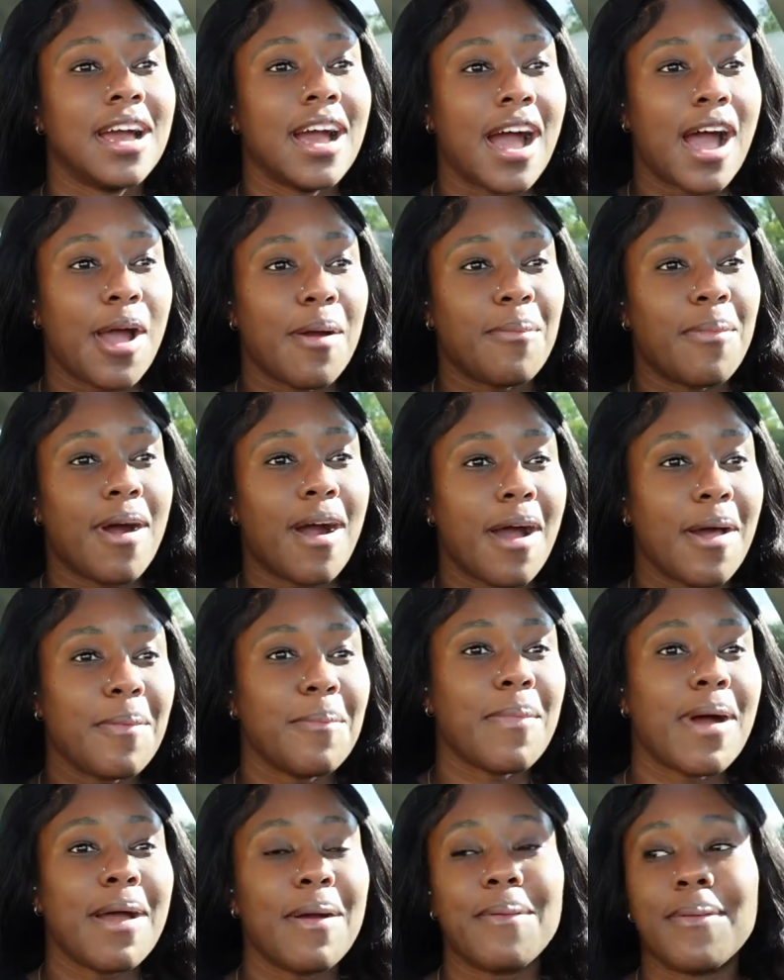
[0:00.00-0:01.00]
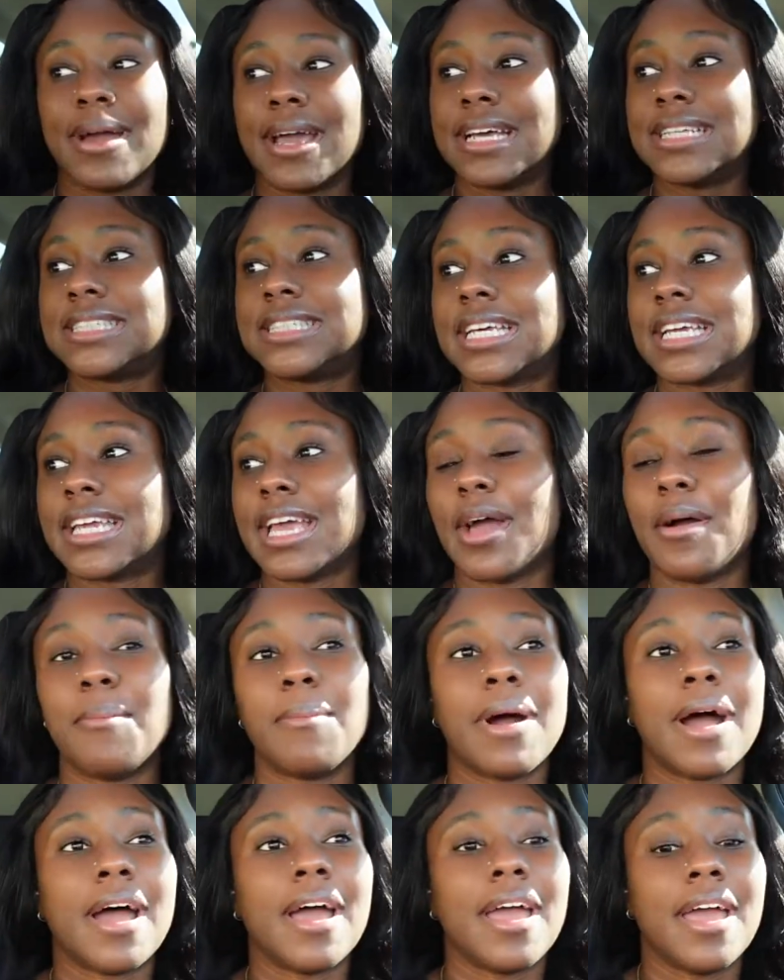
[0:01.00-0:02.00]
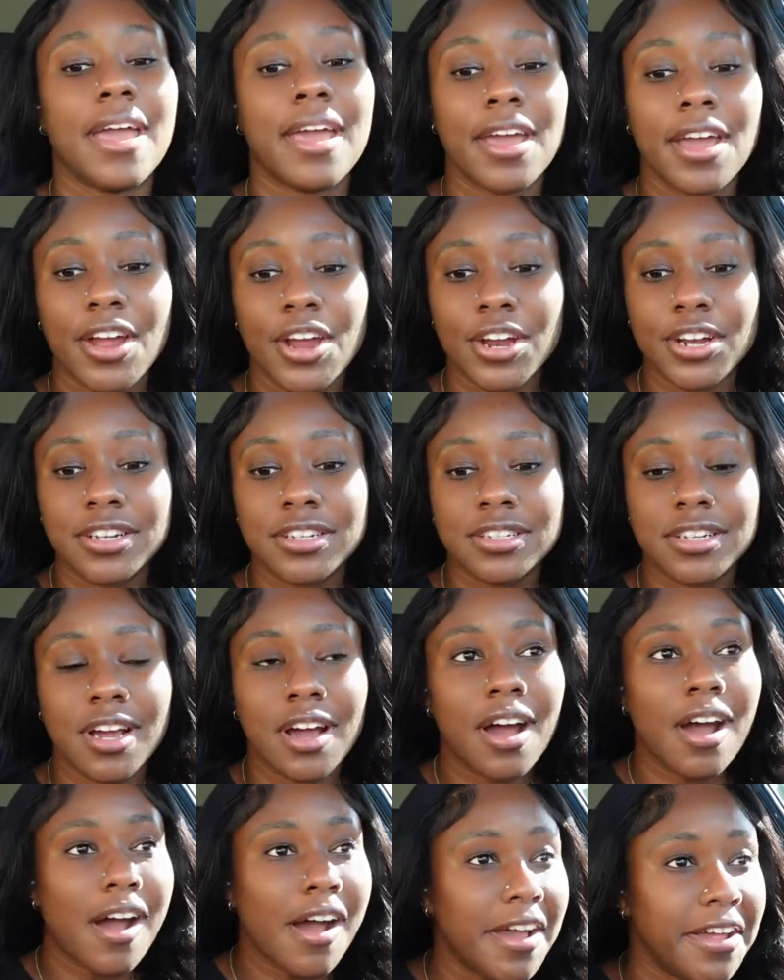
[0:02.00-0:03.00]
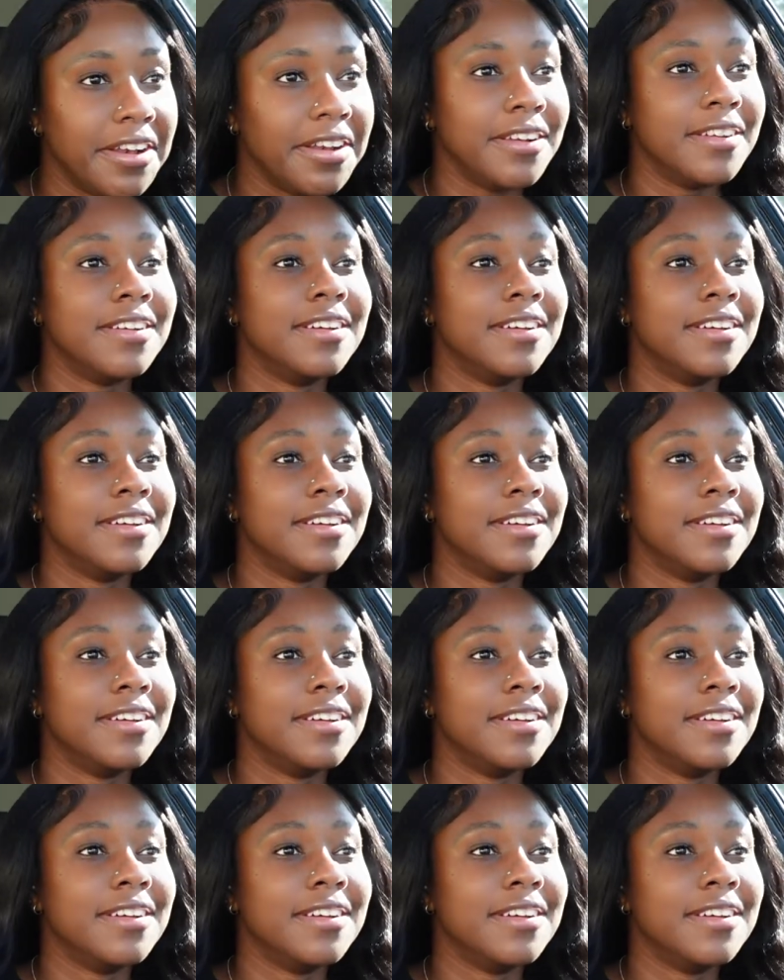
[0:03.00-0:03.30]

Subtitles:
I'm on my way to get my hair done.